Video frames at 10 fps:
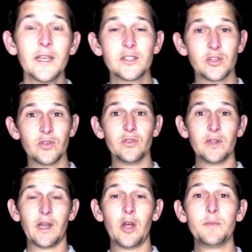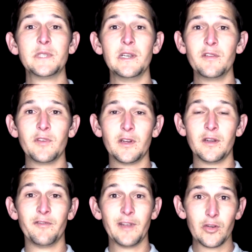to help deliver
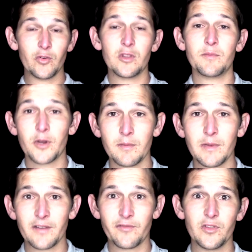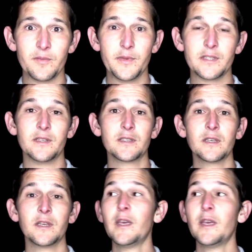value on the bottom line for the business.